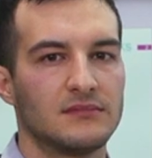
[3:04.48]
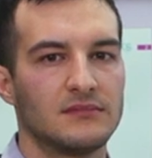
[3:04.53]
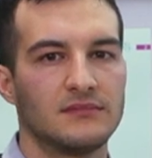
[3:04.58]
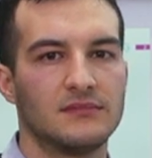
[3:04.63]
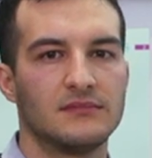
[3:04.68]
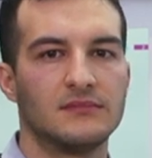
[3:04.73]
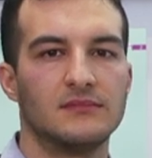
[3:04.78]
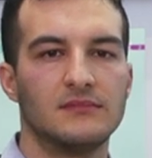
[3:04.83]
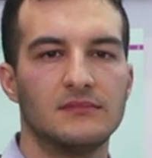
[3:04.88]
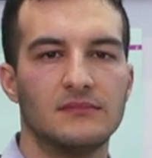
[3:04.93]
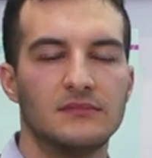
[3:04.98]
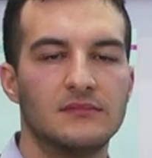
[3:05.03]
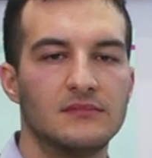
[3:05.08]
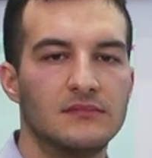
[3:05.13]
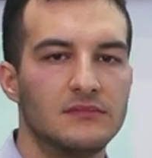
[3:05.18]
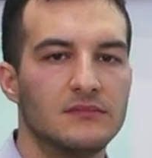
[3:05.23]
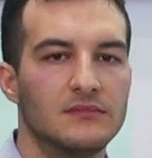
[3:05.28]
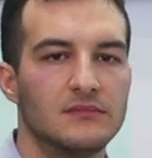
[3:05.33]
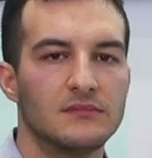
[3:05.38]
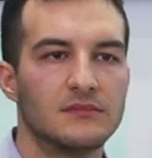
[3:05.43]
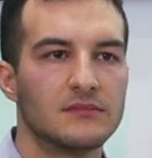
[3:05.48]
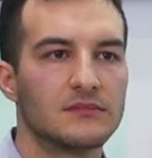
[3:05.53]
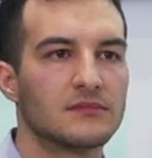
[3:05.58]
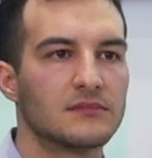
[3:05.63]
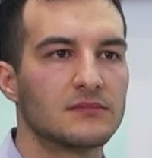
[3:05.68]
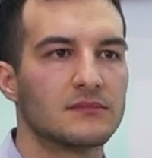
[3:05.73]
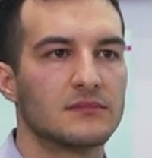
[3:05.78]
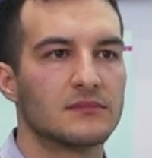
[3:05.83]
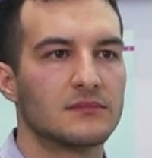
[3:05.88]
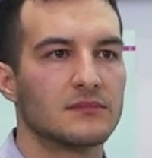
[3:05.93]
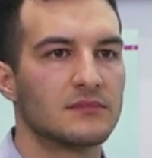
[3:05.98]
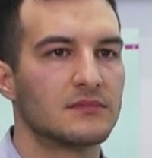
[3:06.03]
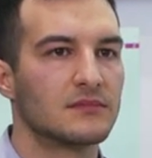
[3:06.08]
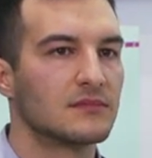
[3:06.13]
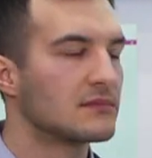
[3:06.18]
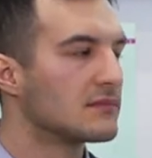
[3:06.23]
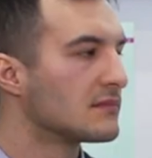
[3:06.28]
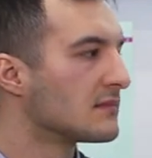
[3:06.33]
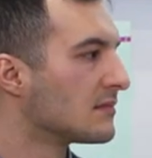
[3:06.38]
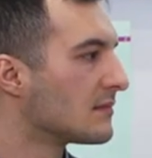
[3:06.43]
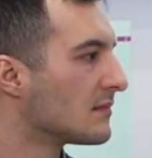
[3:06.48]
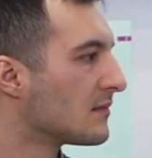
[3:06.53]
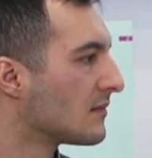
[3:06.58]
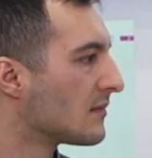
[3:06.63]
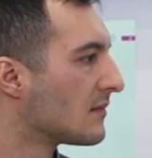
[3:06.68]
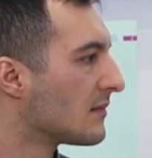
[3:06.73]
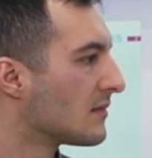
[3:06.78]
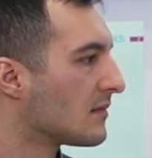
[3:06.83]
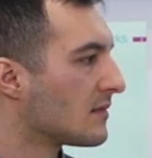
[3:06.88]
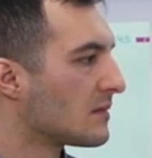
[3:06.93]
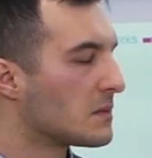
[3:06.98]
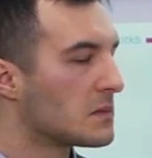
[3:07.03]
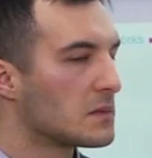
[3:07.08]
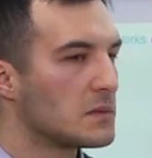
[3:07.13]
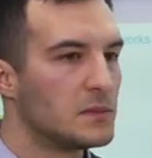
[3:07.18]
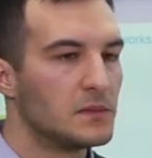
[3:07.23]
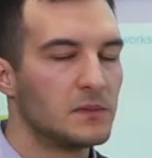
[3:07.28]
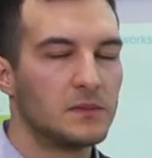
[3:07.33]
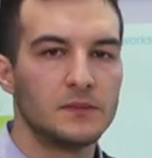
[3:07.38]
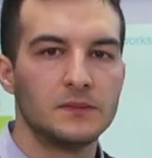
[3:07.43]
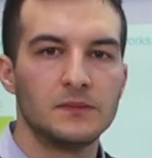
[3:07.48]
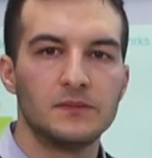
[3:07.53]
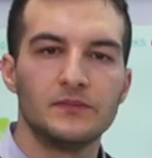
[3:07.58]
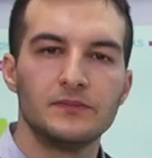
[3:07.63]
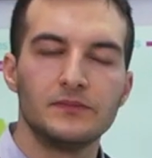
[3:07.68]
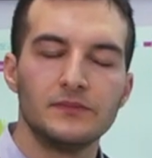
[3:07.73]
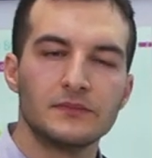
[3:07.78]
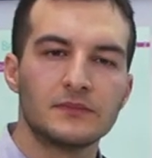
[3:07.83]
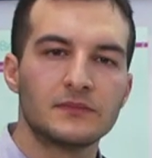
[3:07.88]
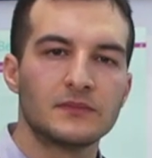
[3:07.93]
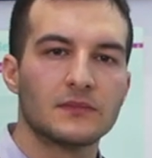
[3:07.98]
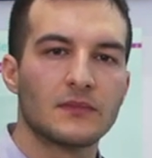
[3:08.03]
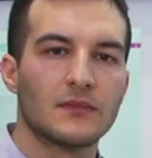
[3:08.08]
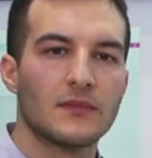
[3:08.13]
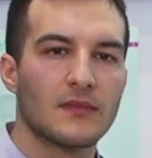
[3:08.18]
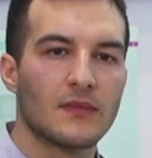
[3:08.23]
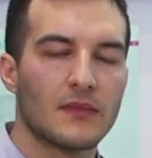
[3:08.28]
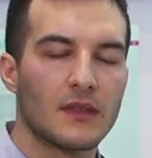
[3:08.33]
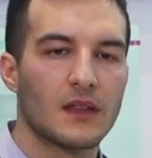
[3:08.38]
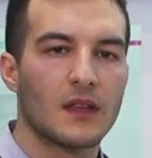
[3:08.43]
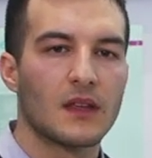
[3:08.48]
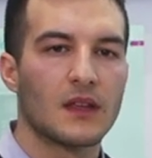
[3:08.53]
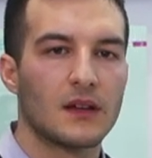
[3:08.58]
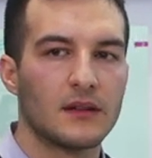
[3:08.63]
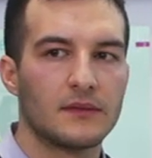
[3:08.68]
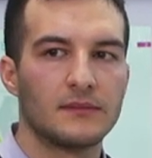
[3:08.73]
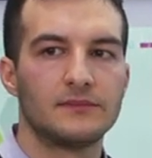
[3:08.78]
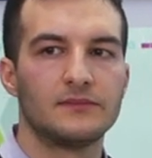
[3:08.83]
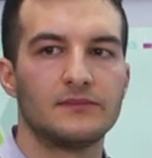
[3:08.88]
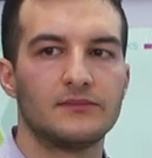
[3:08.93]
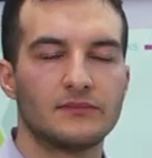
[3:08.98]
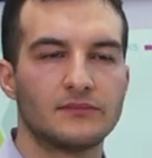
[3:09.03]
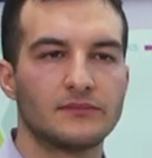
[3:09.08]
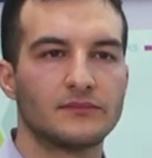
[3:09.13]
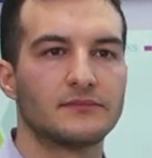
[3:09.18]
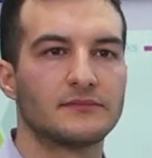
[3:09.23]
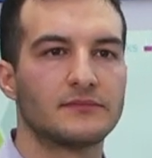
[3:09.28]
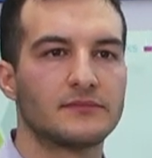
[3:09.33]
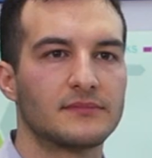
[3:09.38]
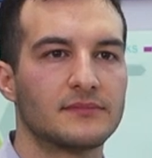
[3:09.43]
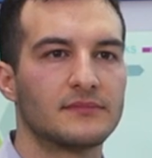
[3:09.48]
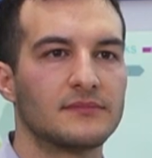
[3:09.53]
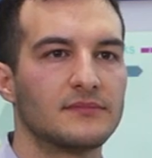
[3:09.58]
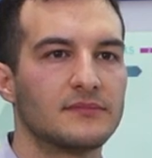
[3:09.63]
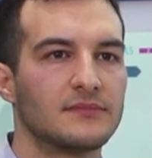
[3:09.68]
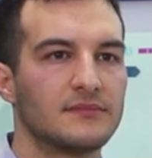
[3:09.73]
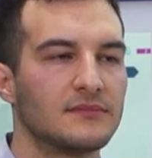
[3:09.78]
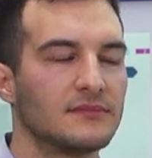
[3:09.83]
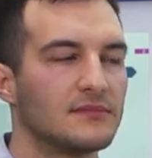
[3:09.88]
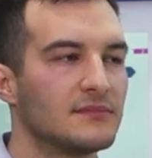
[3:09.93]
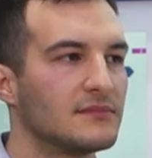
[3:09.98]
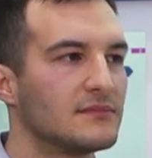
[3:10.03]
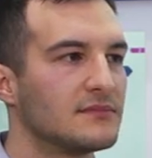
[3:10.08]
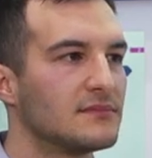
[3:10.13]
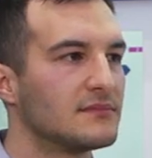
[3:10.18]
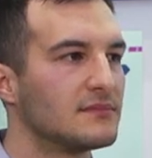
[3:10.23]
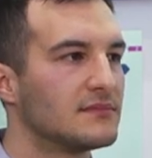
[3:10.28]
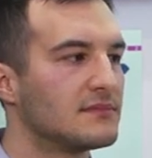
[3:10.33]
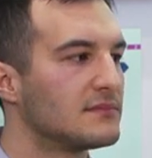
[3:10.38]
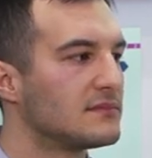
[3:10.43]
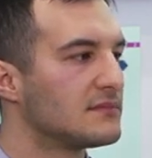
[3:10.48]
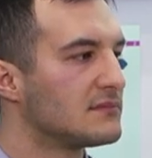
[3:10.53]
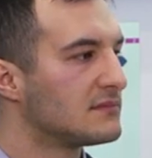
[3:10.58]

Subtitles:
The person shown says nothing.